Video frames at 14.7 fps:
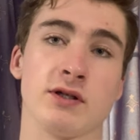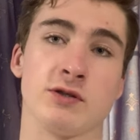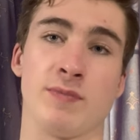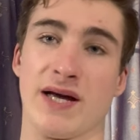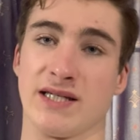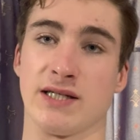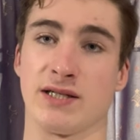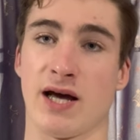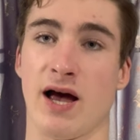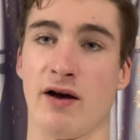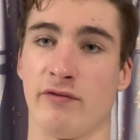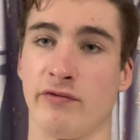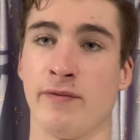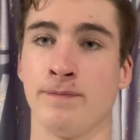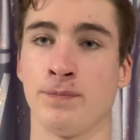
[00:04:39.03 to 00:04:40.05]
It's better to
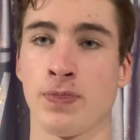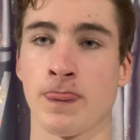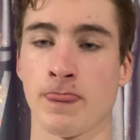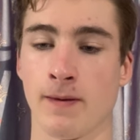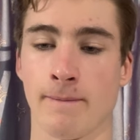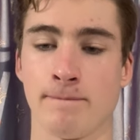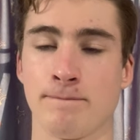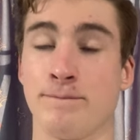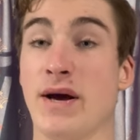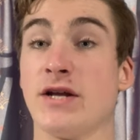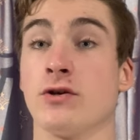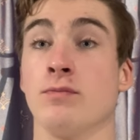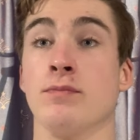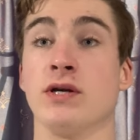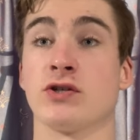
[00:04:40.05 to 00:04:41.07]
have
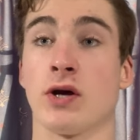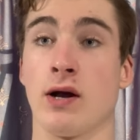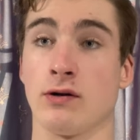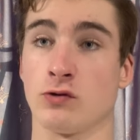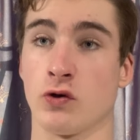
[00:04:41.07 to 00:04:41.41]
better missiles